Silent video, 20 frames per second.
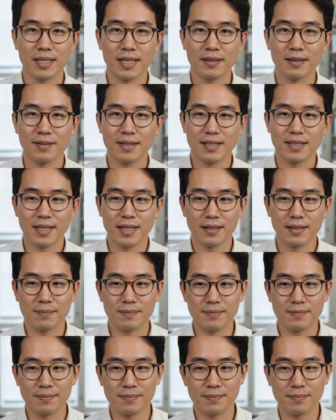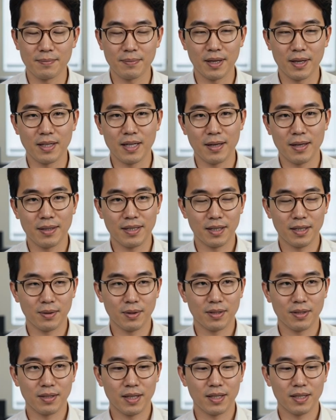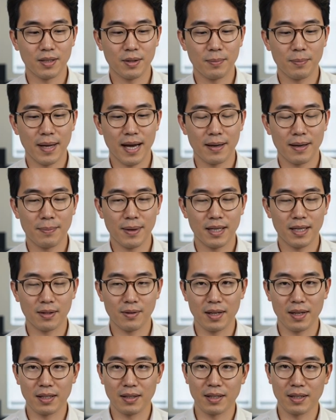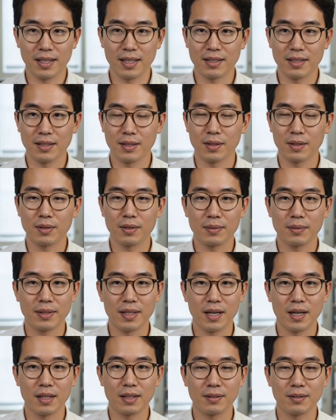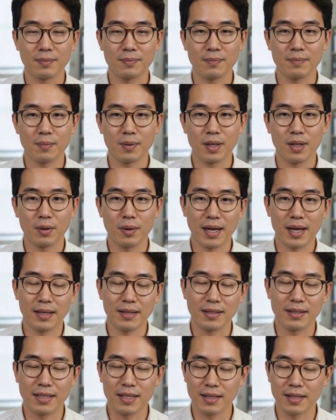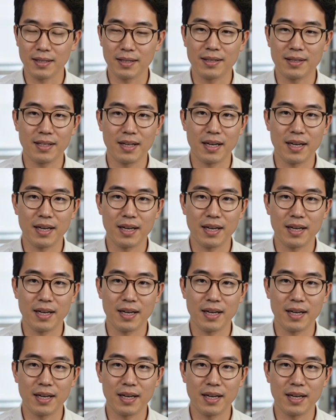convincing. Achieving this with traditional math-based rendering is extremely hard. Real light is